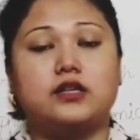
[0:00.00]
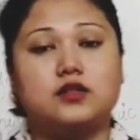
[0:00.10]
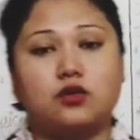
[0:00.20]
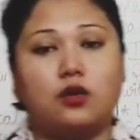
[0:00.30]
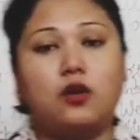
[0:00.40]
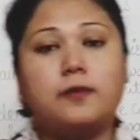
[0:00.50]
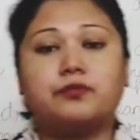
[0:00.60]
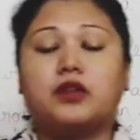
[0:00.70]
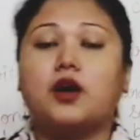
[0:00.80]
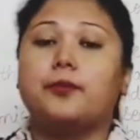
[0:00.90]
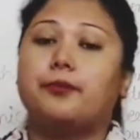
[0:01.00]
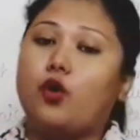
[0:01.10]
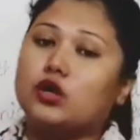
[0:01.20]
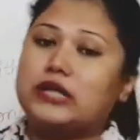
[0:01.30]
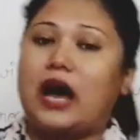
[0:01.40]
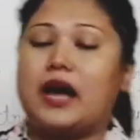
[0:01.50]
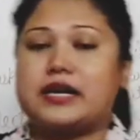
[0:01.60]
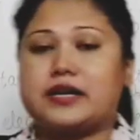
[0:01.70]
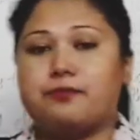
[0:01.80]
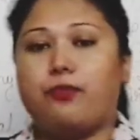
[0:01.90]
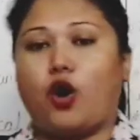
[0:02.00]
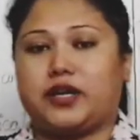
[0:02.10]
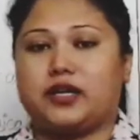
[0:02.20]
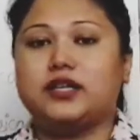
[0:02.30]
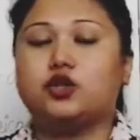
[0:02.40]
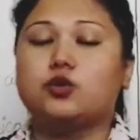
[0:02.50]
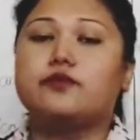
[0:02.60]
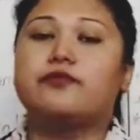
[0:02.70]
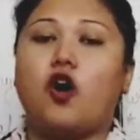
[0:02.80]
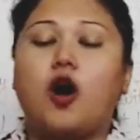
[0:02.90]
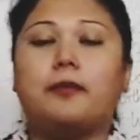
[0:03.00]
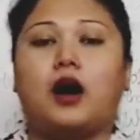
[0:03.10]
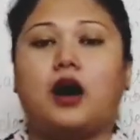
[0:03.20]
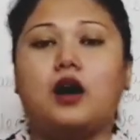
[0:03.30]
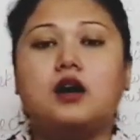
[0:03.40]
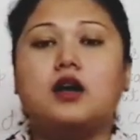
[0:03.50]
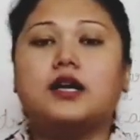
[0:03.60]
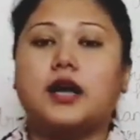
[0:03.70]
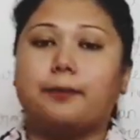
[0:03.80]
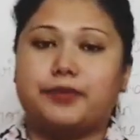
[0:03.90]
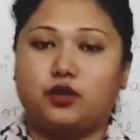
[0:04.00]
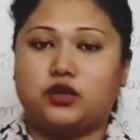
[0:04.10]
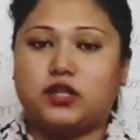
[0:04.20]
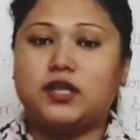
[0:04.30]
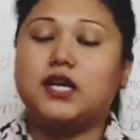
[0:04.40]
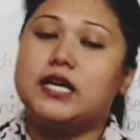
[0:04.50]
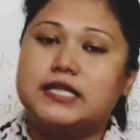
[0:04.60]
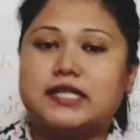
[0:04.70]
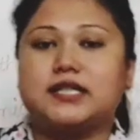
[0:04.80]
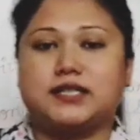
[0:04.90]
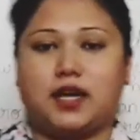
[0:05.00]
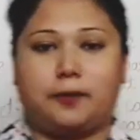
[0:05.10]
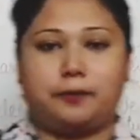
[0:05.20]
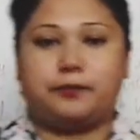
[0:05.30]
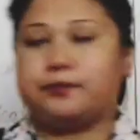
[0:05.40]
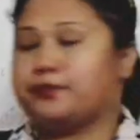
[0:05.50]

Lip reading: So both are important to form a computer system.